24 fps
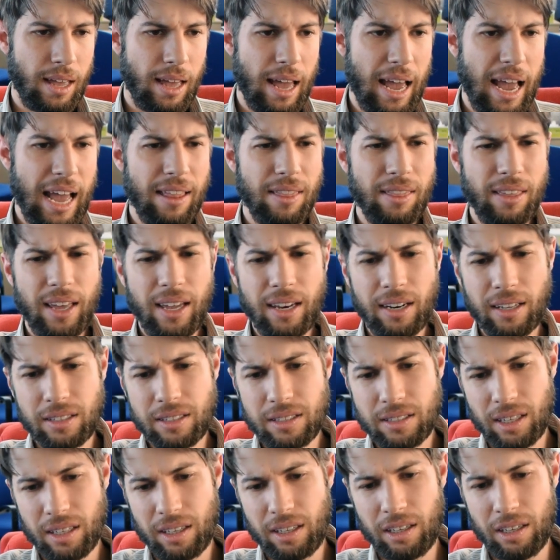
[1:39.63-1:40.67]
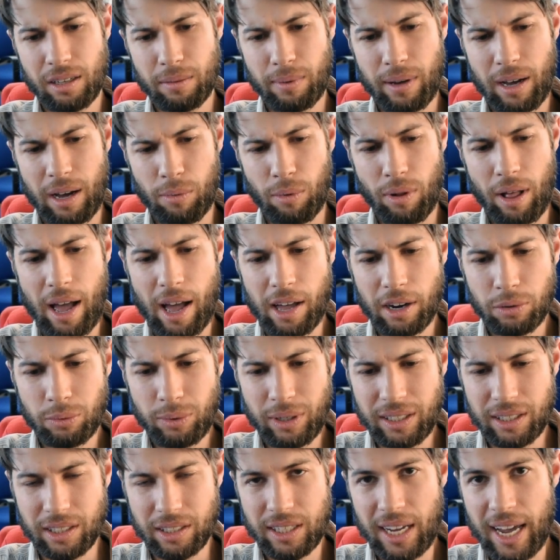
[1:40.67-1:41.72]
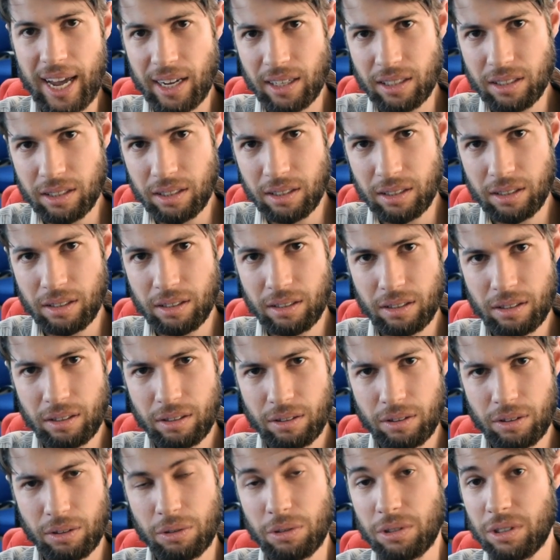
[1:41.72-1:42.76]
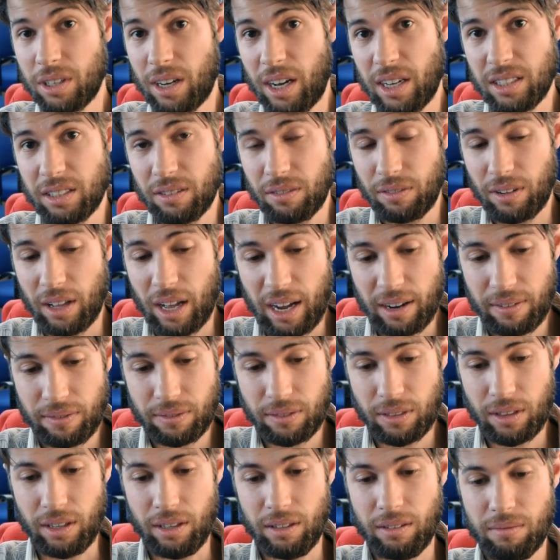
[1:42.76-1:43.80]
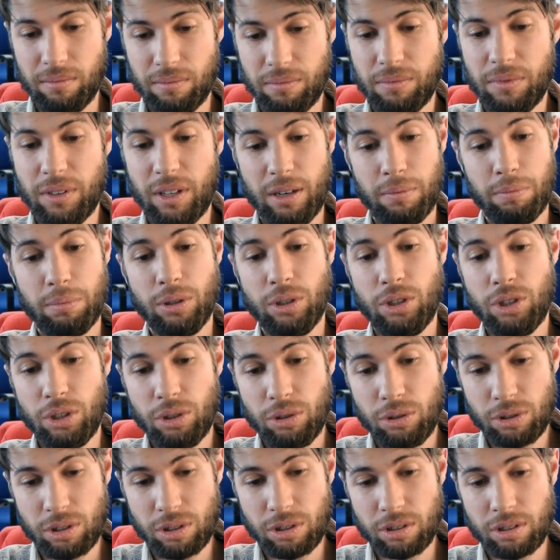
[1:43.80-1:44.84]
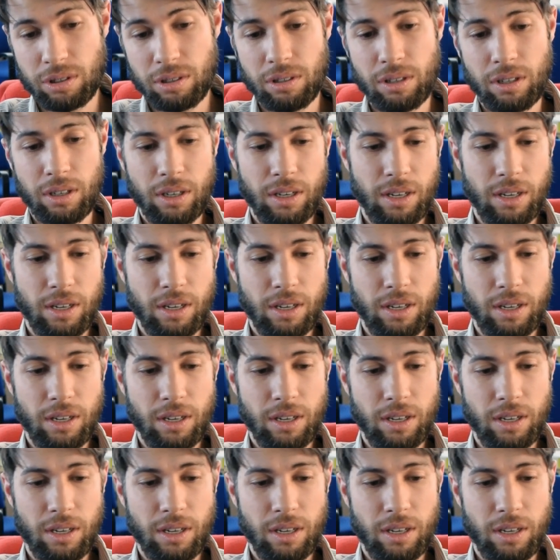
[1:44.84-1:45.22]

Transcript: And then it's thinking about, well, how do we detect those signs of life that are produced?